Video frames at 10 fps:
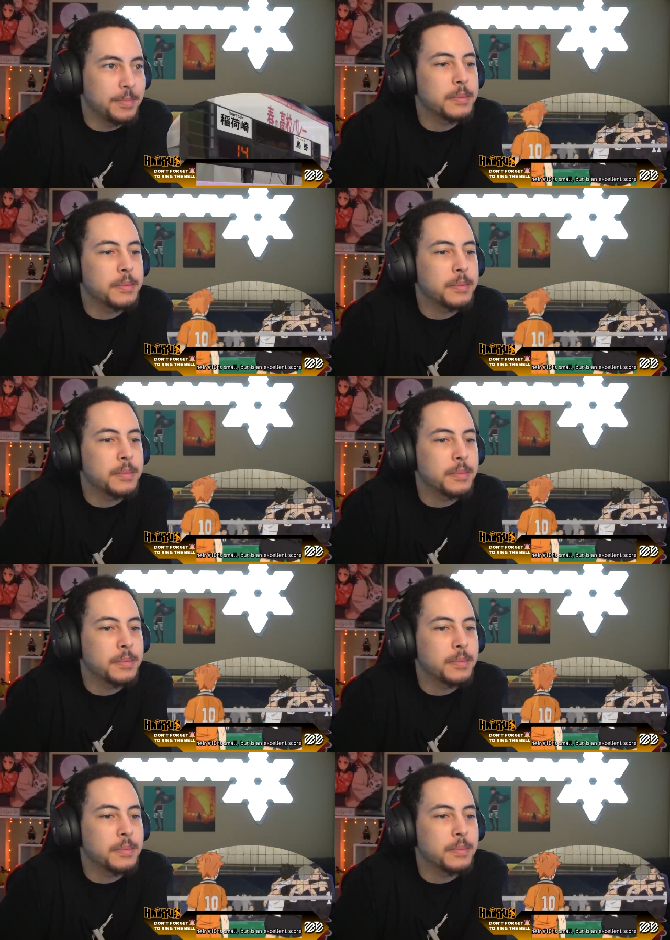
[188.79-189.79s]

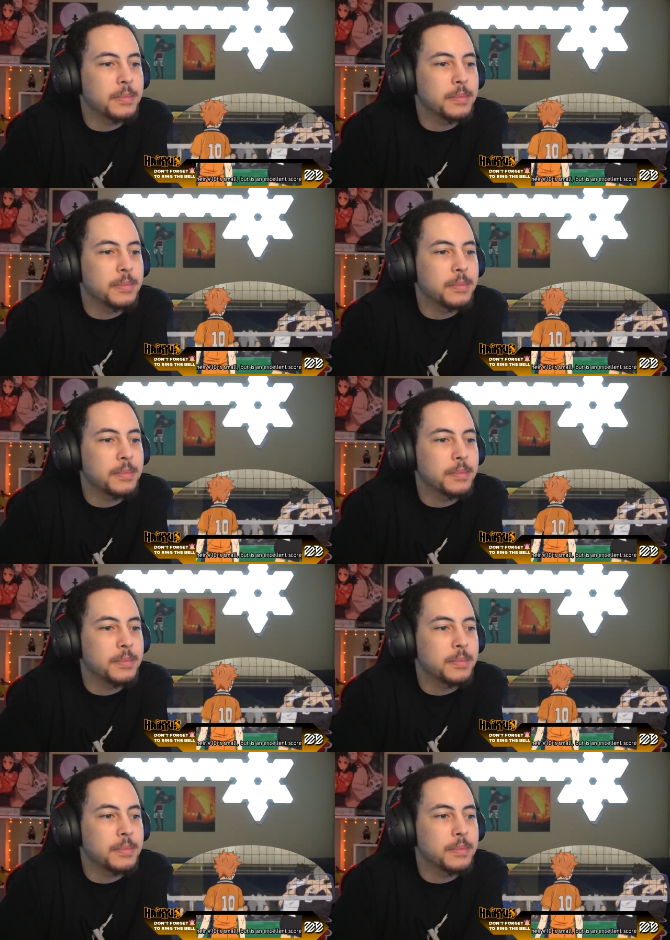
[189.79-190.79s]

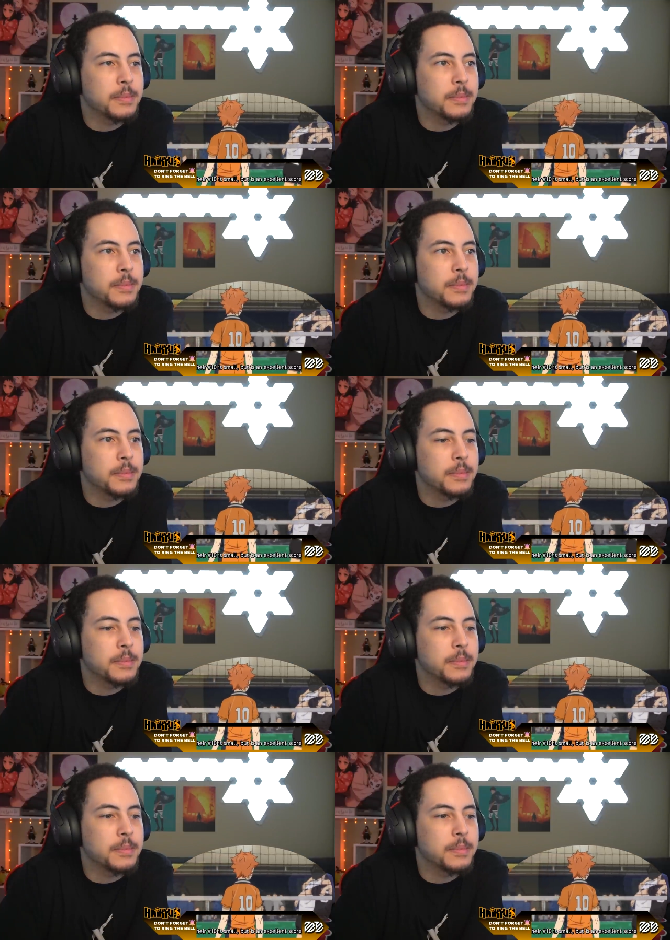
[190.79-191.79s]

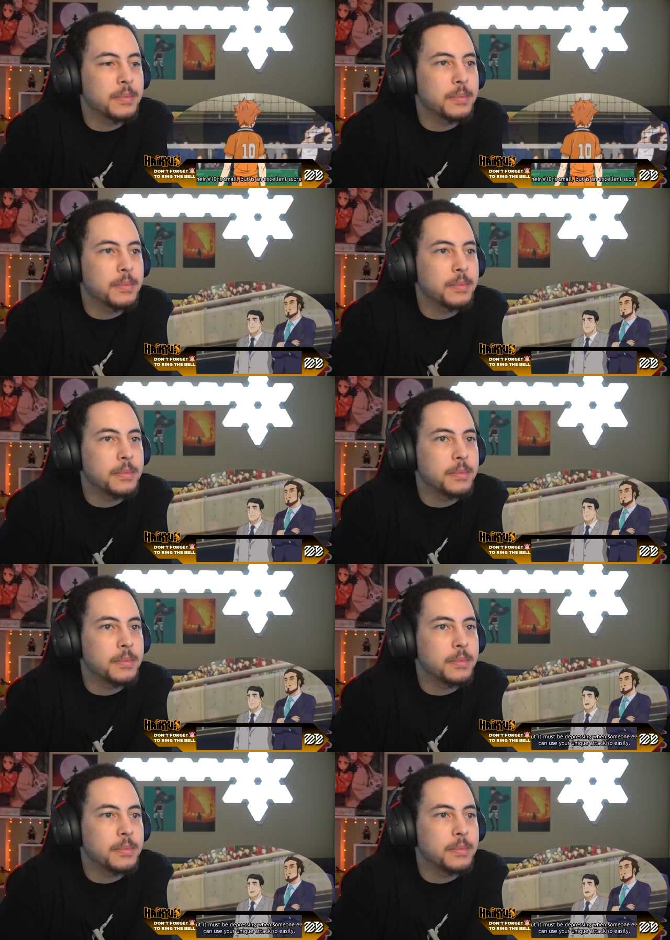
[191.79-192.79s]

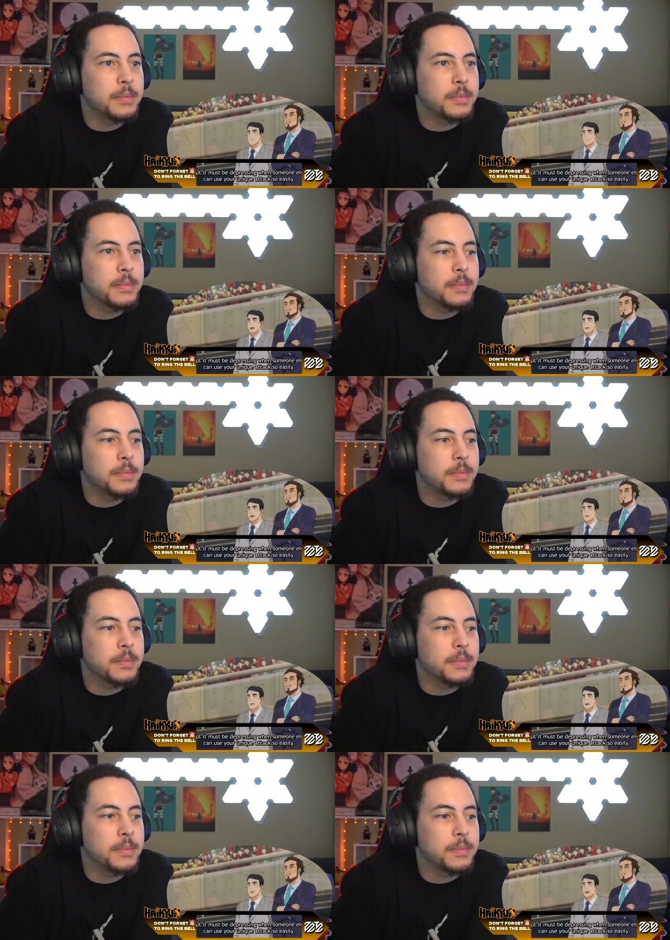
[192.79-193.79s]

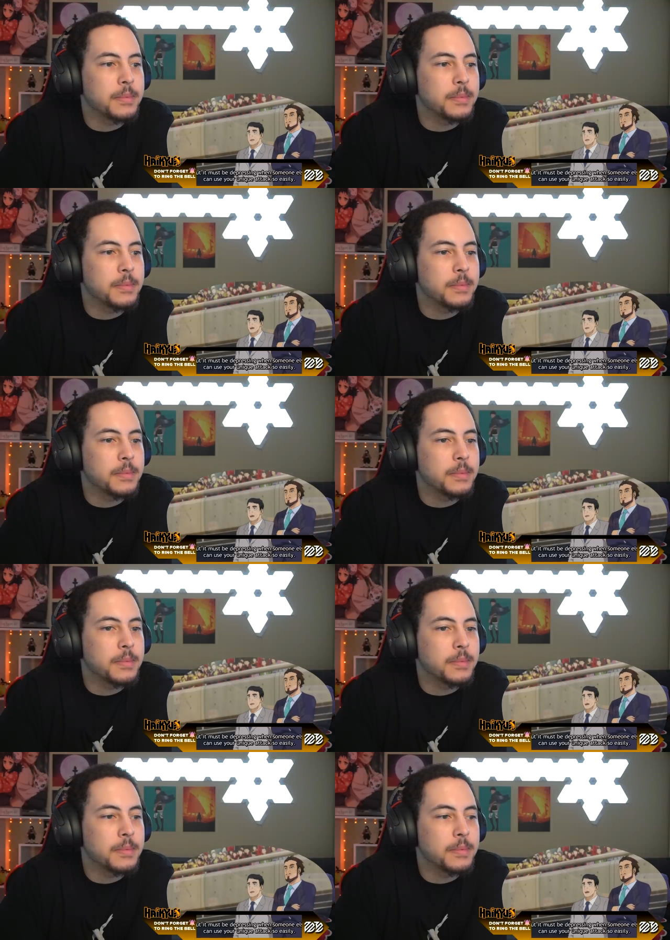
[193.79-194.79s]

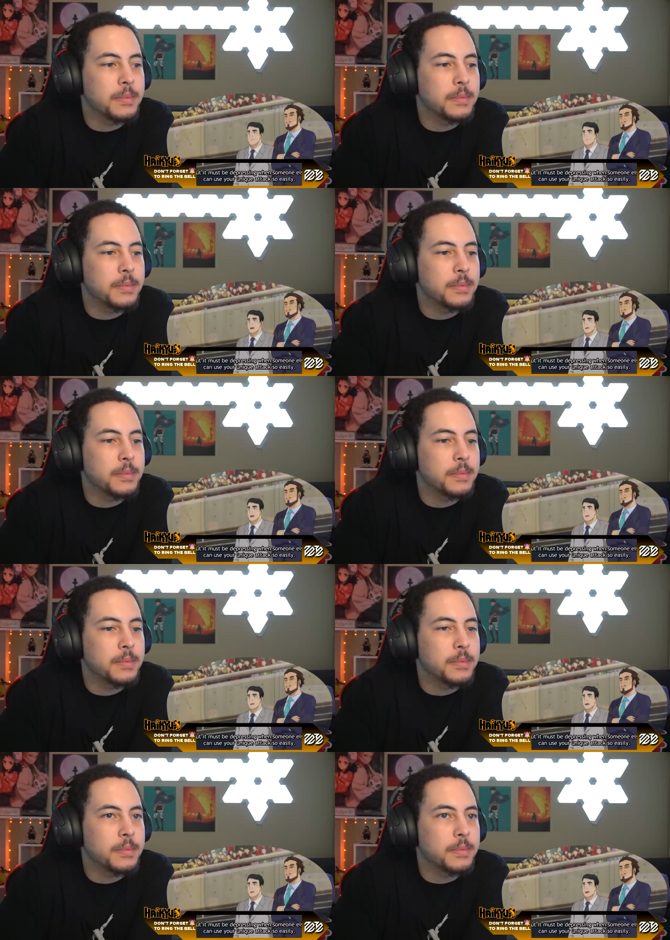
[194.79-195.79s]

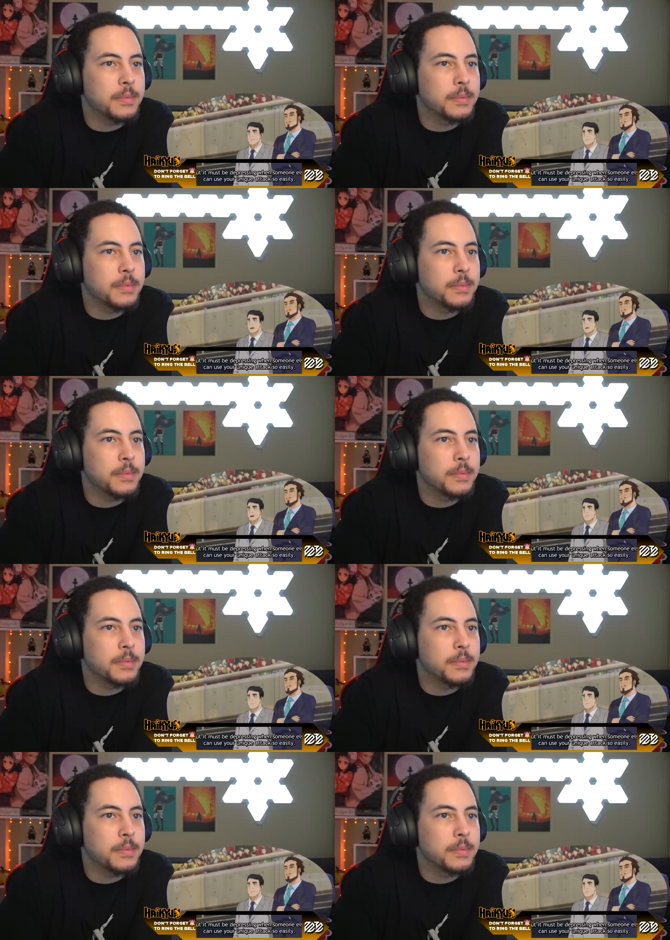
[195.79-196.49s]
[no speech]